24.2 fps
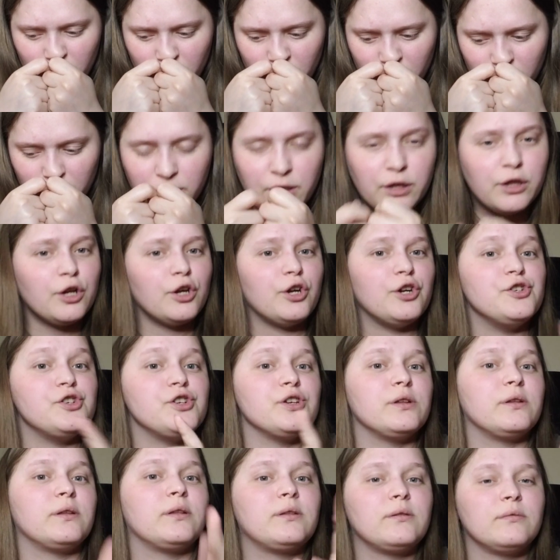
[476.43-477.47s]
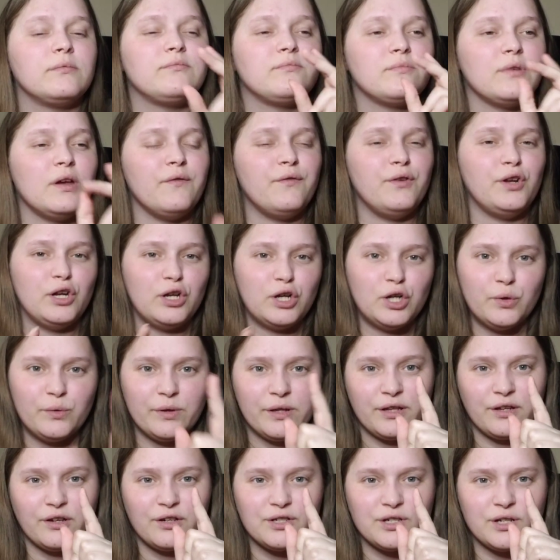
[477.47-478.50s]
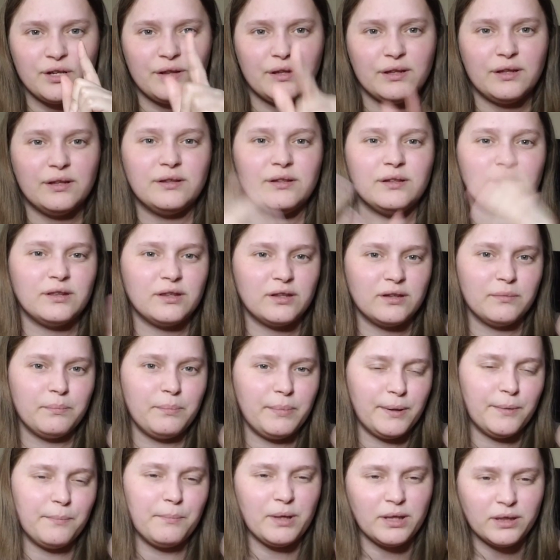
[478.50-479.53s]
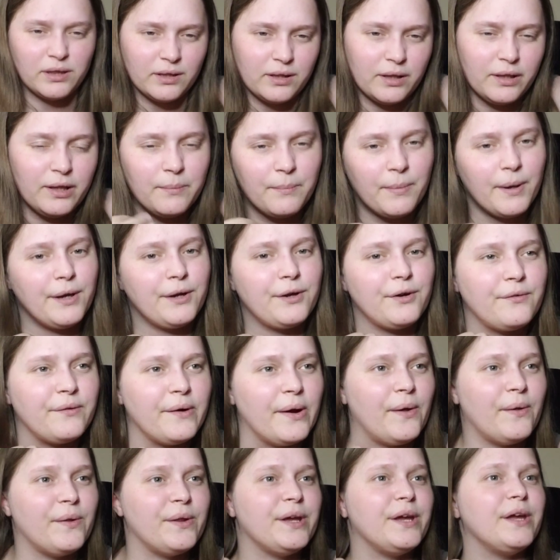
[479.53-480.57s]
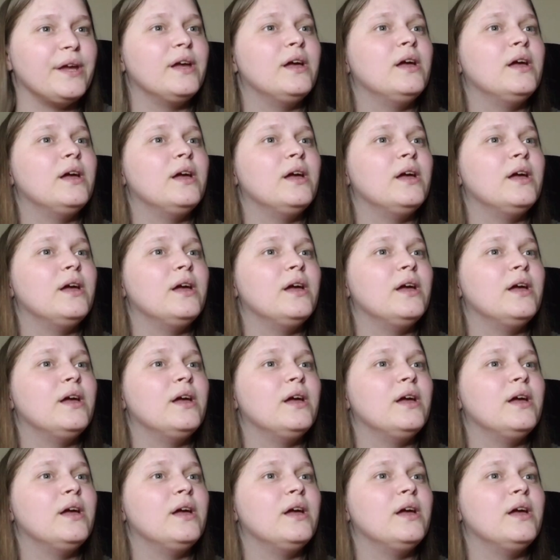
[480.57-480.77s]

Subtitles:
Sturgis. If you don't know what Sturgis is, it's basically a biker rally.